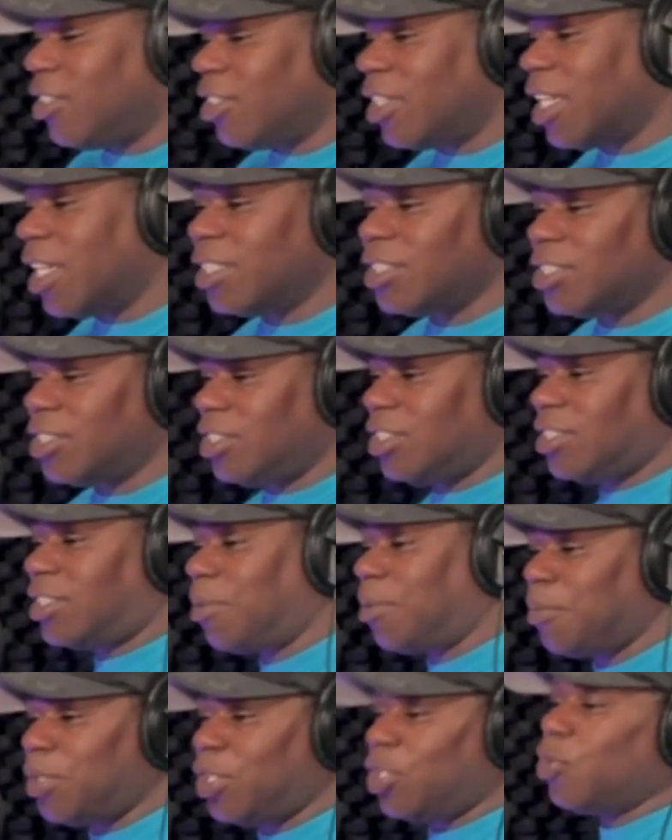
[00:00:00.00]
getting some
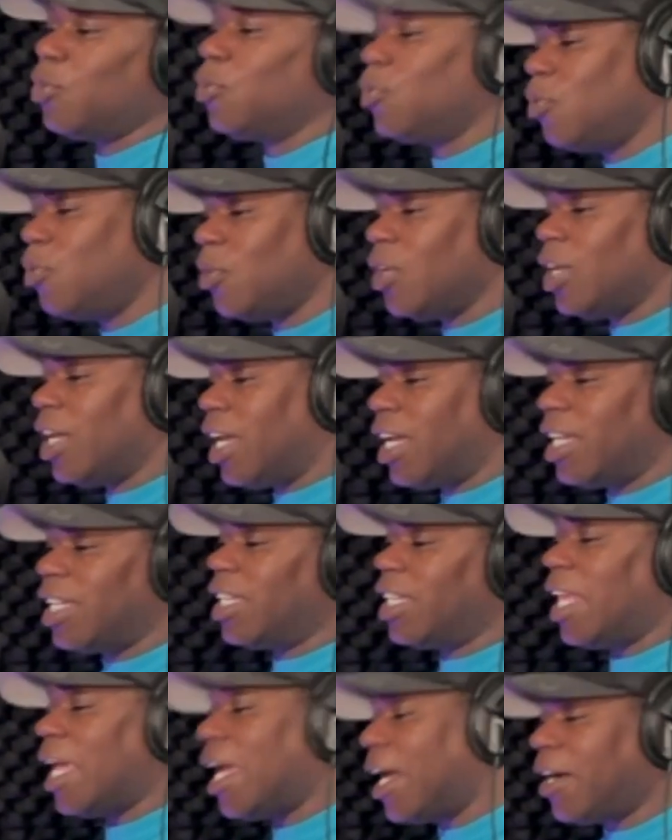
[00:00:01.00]
of you into
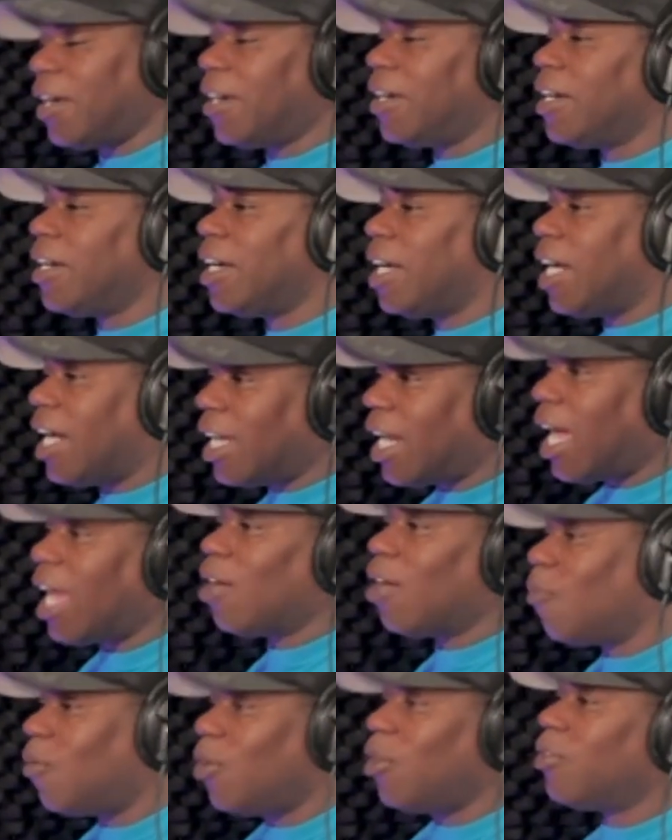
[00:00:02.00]
there, and I
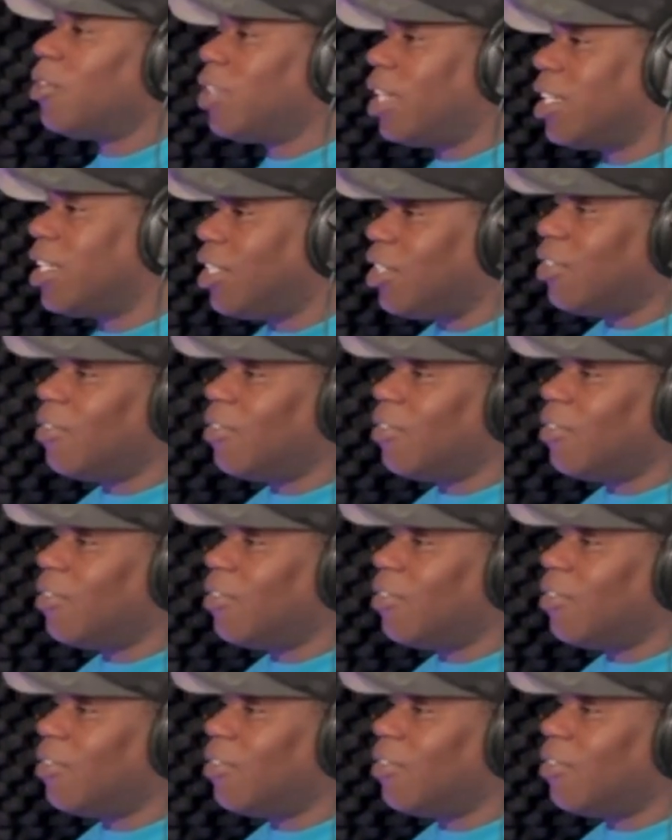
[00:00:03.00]
don't want none of you.